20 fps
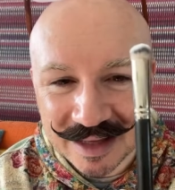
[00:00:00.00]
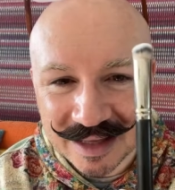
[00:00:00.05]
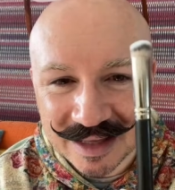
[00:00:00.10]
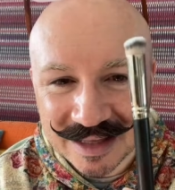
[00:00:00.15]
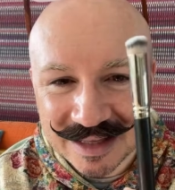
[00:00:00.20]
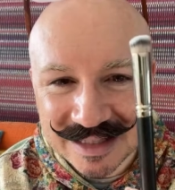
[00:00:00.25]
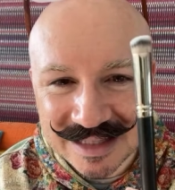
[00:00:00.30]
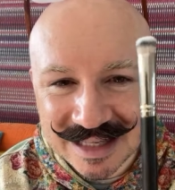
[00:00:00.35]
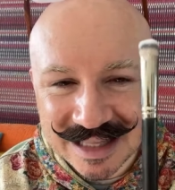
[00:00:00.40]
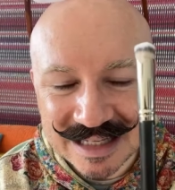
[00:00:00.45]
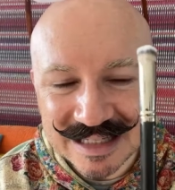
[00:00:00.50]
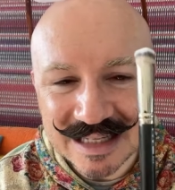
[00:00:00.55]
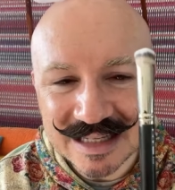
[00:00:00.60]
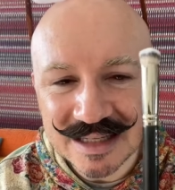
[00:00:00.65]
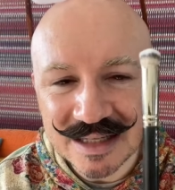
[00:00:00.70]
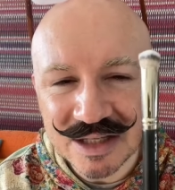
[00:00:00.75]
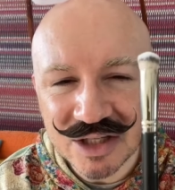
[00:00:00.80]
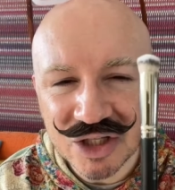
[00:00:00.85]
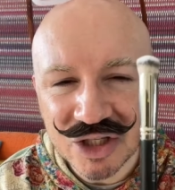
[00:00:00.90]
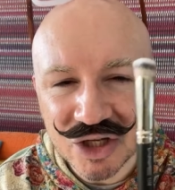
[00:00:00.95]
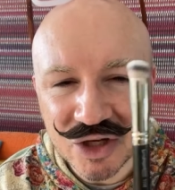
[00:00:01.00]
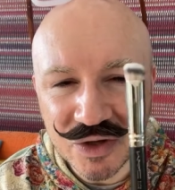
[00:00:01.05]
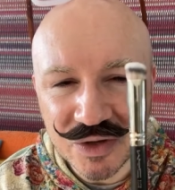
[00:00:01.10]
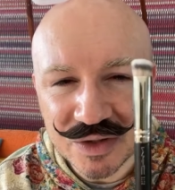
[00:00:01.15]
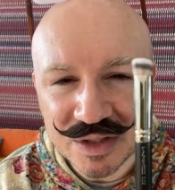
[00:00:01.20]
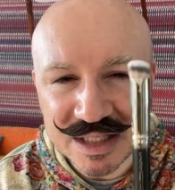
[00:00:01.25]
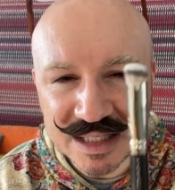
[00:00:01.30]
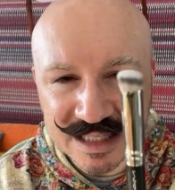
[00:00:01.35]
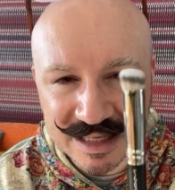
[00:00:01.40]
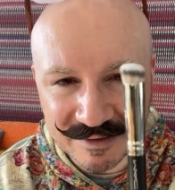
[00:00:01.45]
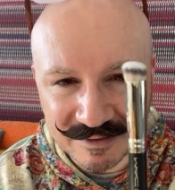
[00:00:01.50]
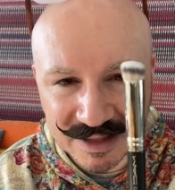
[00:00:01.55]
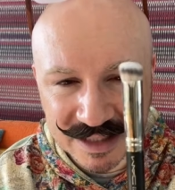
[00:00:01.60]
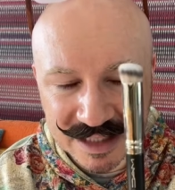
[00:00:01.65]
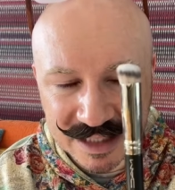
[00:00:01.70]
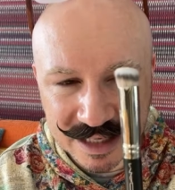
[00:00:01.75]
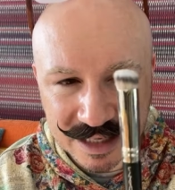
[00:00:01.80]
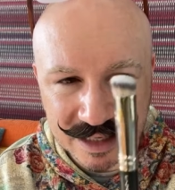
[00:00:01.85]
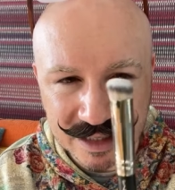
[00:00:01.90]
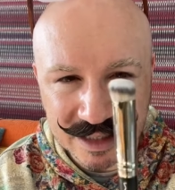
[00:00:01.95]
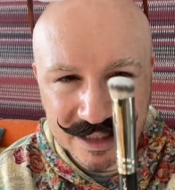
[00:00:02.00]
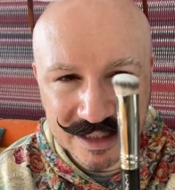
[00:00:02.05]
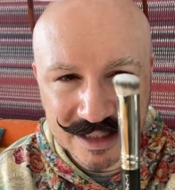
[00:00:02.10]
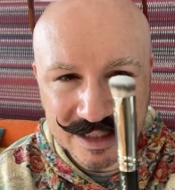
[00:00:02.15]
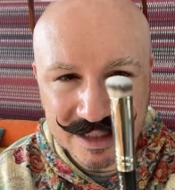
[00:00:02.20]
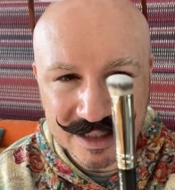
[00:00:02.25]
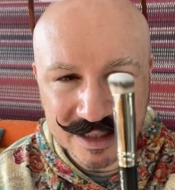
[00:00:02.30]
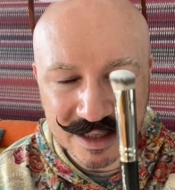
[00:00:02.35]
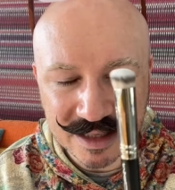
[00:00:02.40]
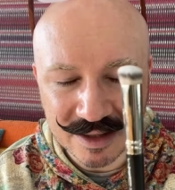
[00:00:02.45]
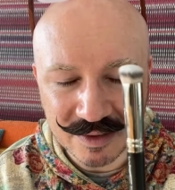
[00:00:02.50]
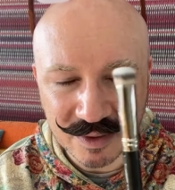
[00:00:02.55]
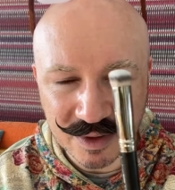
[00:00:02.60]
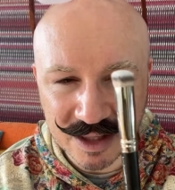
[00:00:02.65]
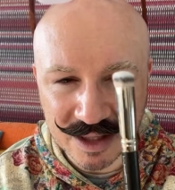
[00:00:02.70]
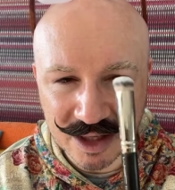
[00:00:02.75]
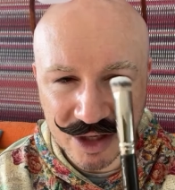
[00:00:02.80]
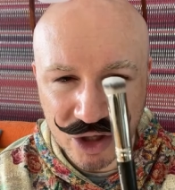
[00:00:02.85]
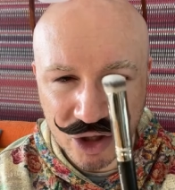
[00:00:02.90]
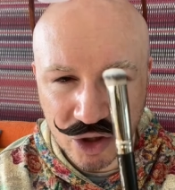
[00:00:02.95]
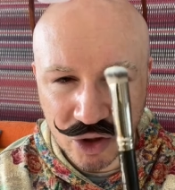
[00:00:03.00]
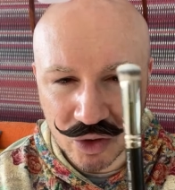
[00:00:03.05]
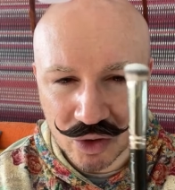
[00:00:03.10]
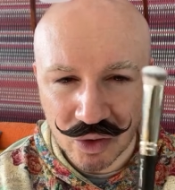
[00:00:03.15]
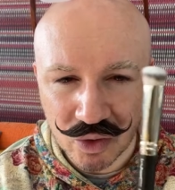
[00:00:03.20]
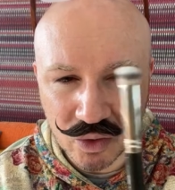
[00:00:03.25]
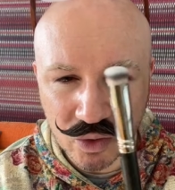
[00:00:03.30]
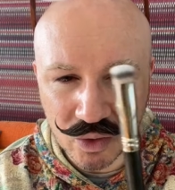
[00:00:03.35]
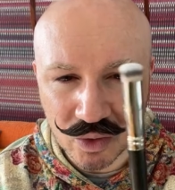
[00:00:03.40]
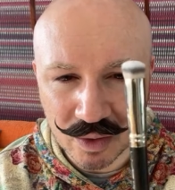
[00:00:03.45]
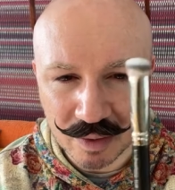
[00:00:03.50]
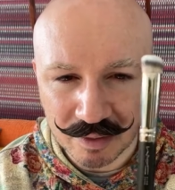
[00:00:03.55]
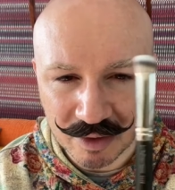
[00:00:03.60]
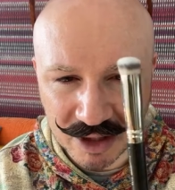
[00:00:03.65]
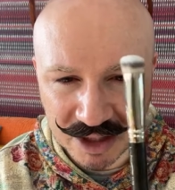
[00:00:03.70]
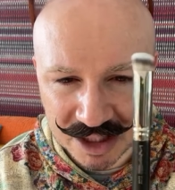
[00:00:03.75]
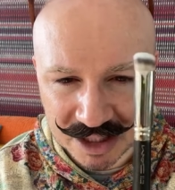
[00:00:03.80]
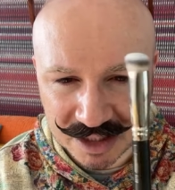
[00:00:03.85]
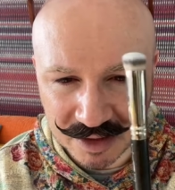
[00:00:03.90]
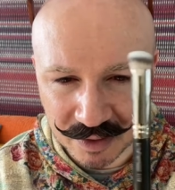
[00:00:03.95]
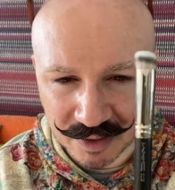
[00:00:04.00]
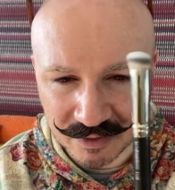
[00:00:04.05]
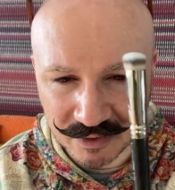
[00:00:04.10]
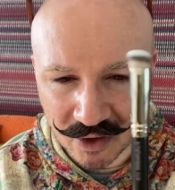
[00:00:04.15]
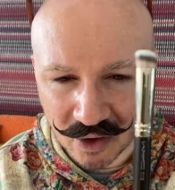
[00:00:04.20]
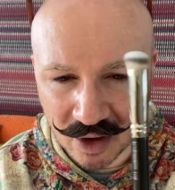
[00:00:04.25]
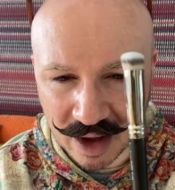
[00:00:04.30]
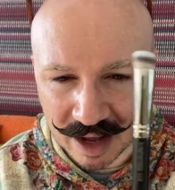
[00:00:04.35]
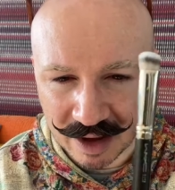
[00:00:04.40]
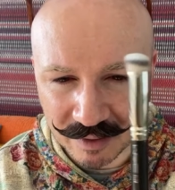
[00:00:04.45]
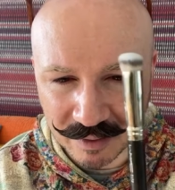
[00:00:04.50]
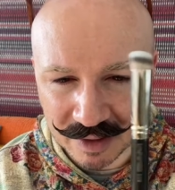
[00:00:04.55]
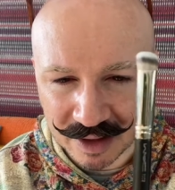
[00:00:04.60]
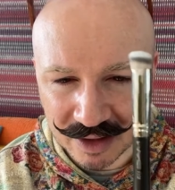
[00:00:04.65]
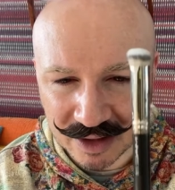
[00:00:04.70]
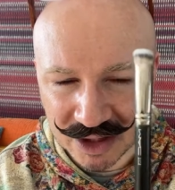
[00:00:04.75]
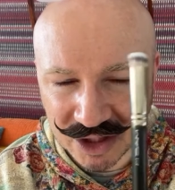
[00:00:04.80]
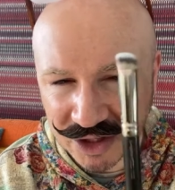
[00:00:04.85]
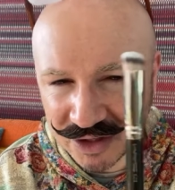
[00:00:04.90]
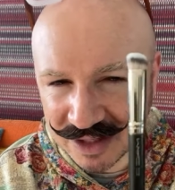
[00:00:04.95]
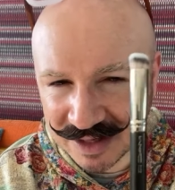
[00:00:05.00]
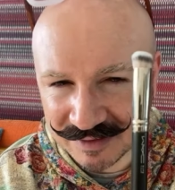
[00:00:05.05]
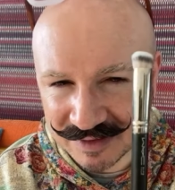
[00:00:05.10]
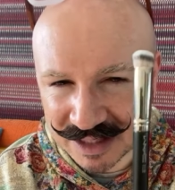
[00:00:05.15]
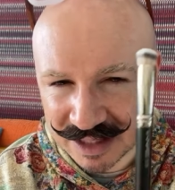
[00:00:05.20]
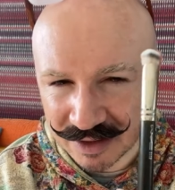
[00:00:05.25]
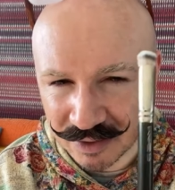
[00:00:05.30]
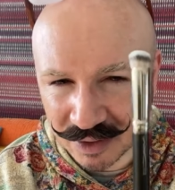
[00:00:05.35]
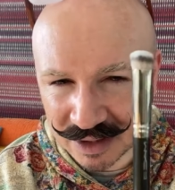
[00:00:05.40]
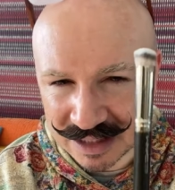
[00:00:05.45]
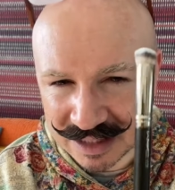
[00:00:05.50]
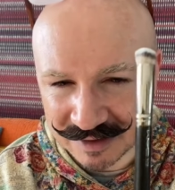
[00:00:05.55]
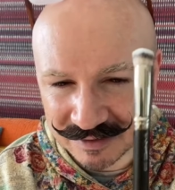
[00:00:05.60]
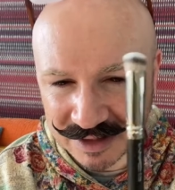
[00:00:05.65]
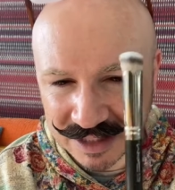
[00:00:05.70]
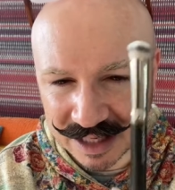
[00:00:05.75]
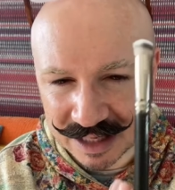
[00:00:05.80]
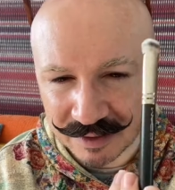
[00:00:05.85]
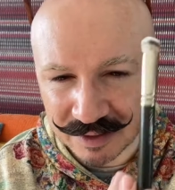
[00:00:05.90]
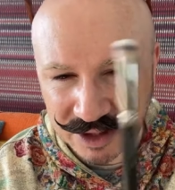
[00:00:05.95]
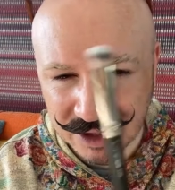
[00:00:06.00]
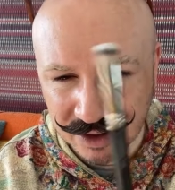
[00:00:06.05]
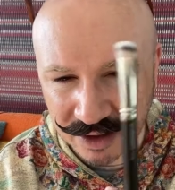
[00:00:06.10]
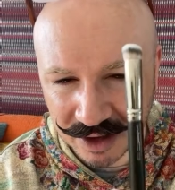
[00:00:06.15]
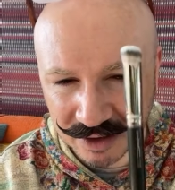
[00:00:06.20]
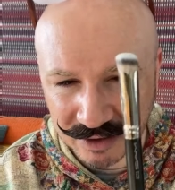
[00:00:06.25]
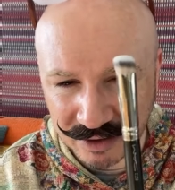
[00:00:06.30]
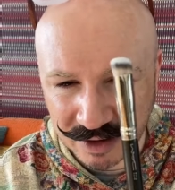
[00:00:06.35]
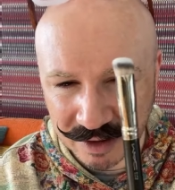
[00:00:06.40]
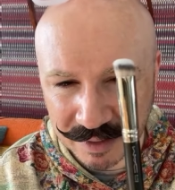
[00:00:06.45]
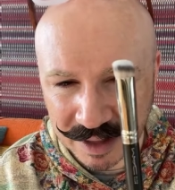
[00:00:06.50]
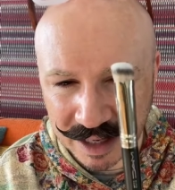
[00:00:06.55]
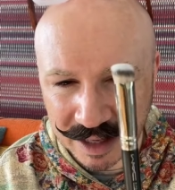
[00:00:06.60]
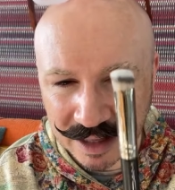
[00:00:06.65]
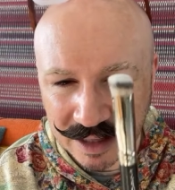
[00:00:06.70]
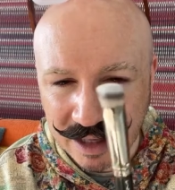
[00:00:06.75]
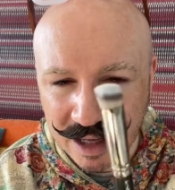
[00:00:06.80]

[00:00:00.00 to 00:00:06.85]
So this is the 270. This is one of the new brushes that we've got out. We've got the 270 and the 170, which I'll go through in a minute.